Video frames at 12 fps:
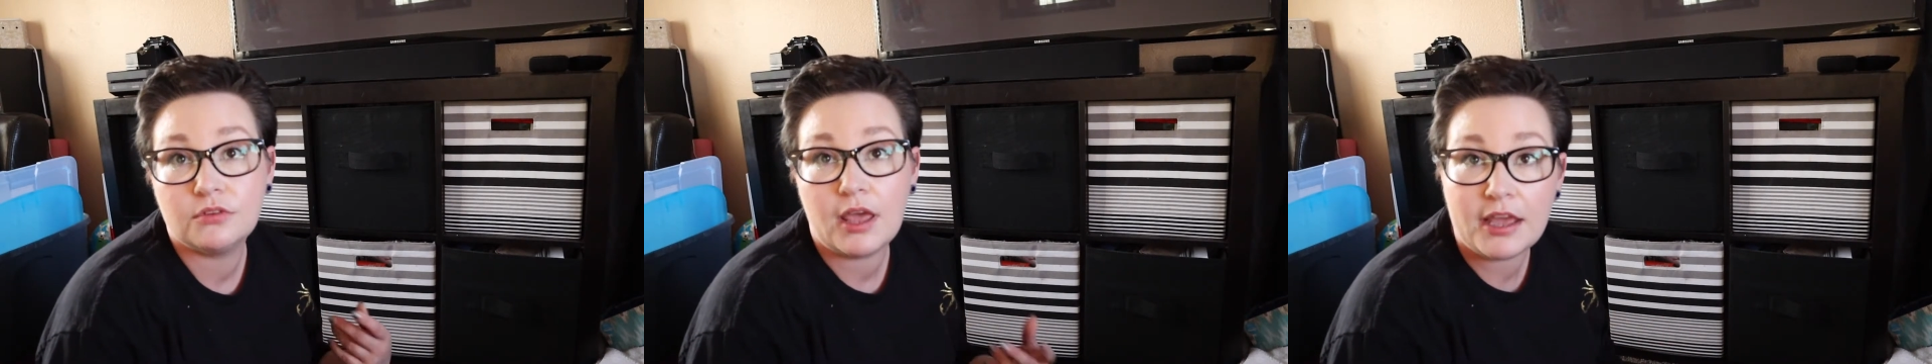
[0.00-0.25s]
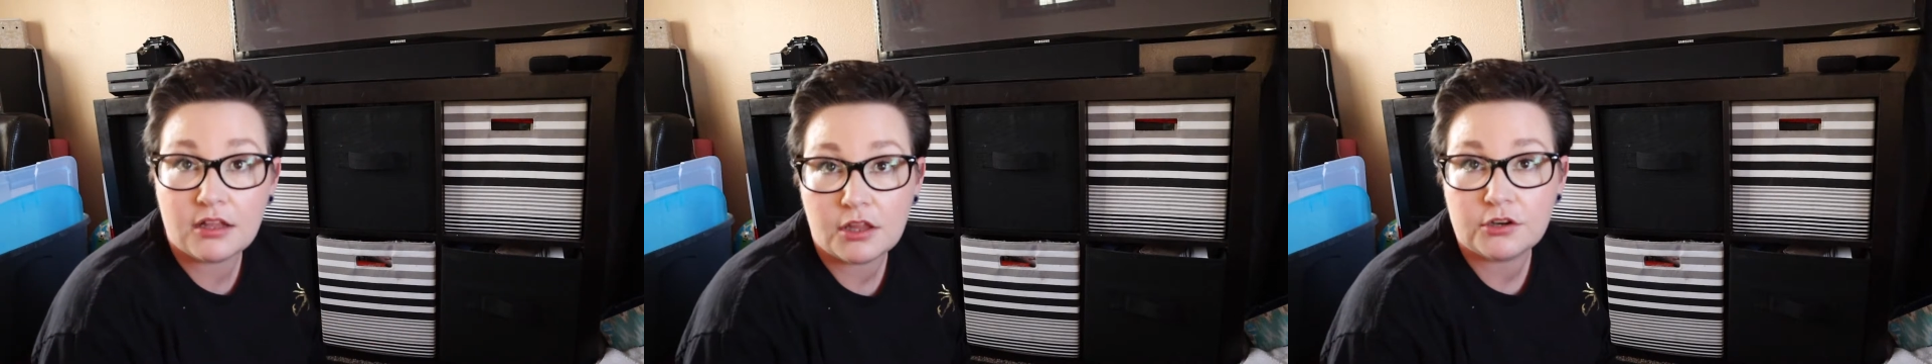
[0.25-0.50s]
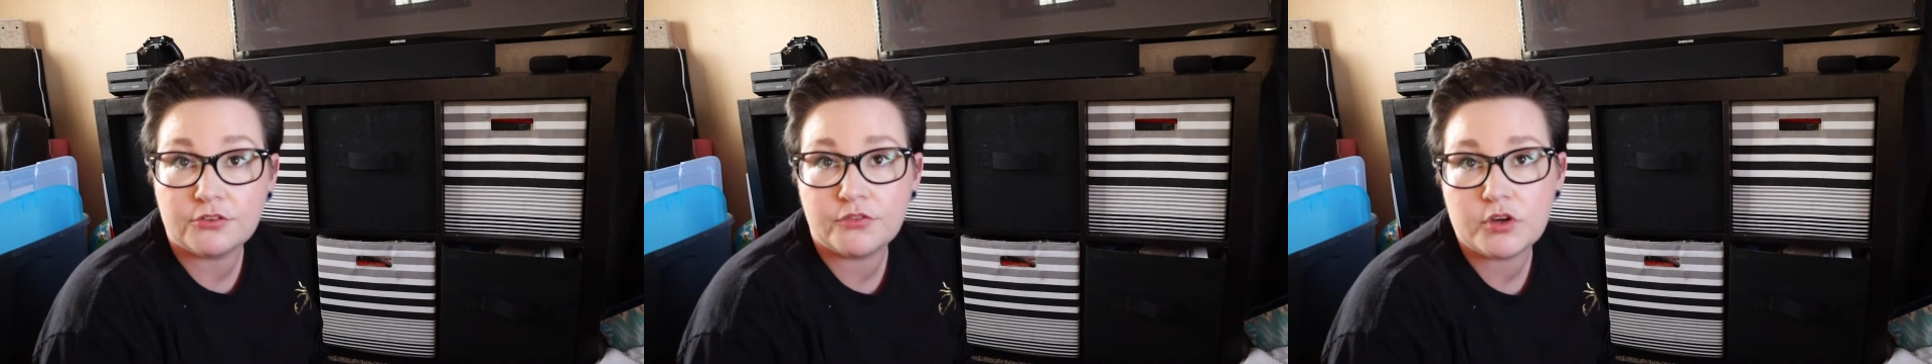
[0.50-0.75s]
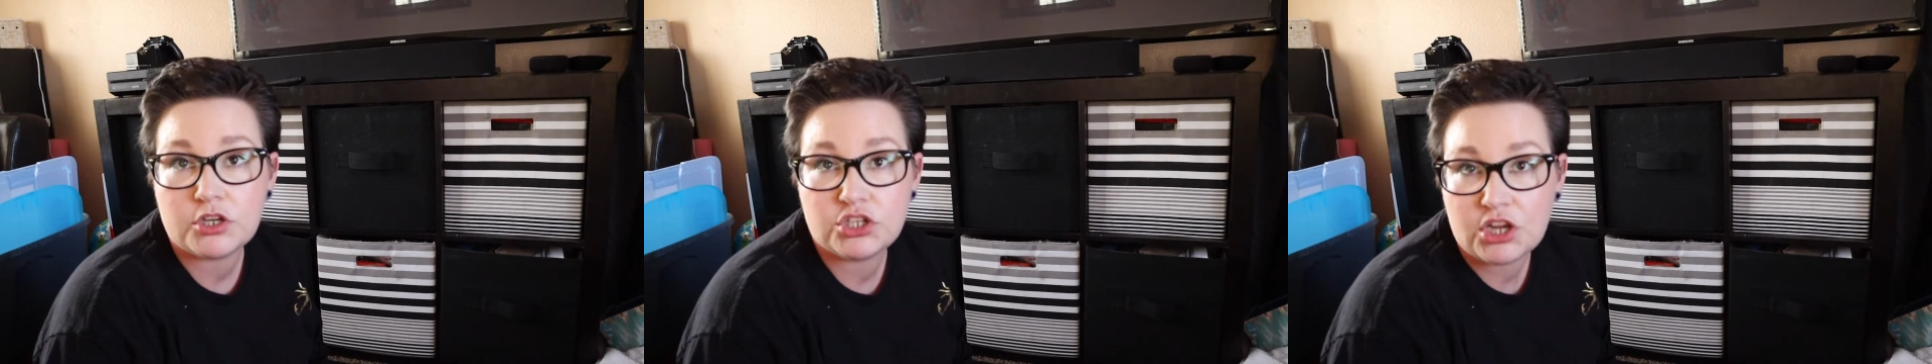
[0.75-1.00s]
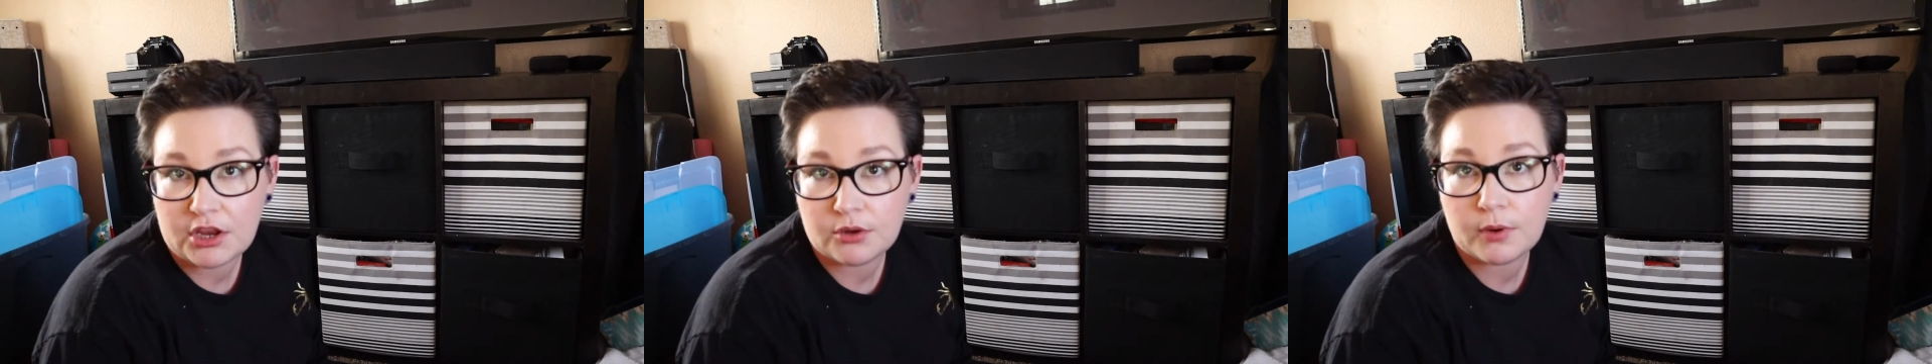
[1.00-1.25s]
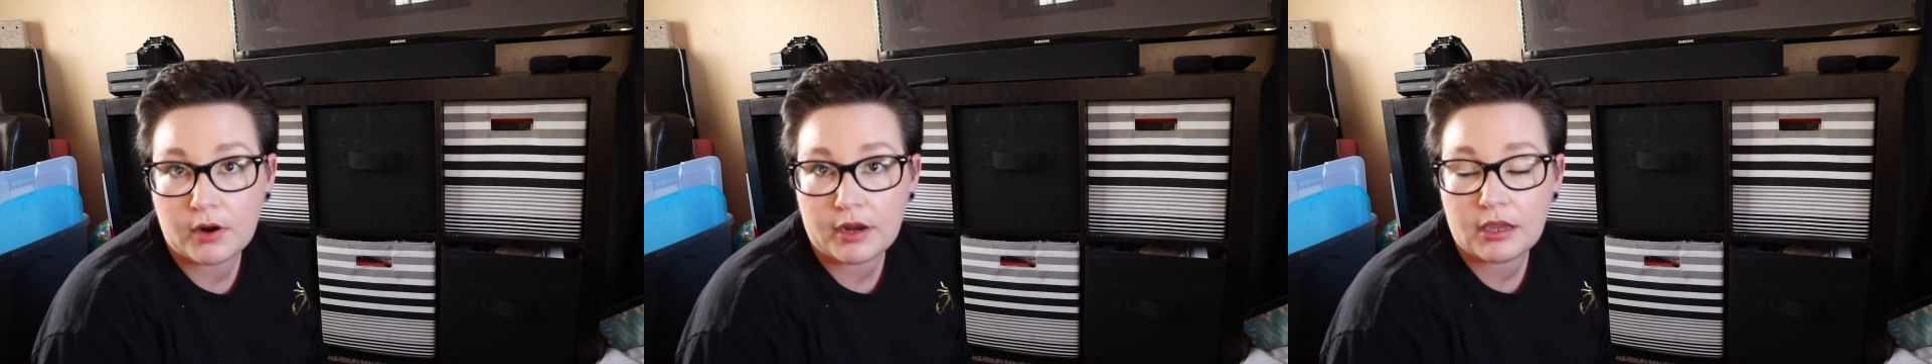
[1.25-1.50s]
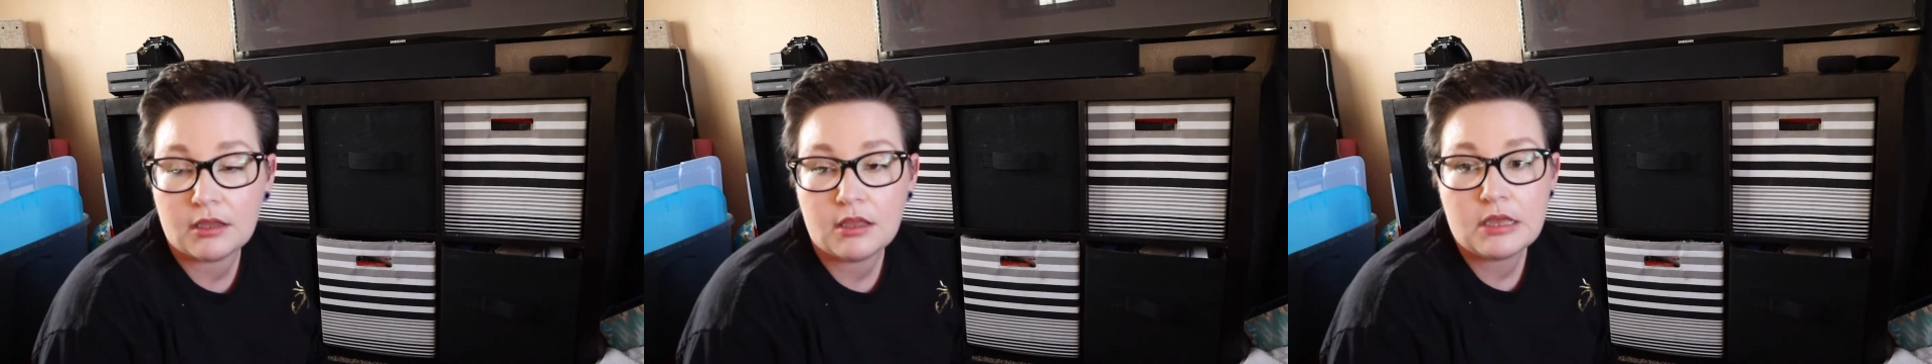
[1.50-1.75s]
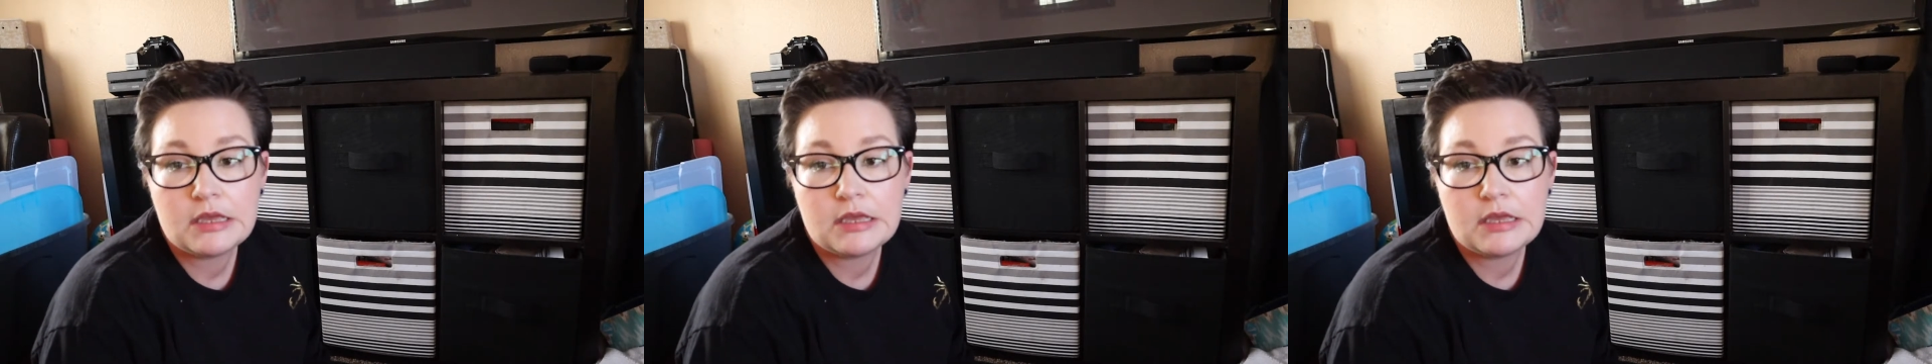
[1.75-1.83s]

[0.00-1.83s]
a Clutter-Free January.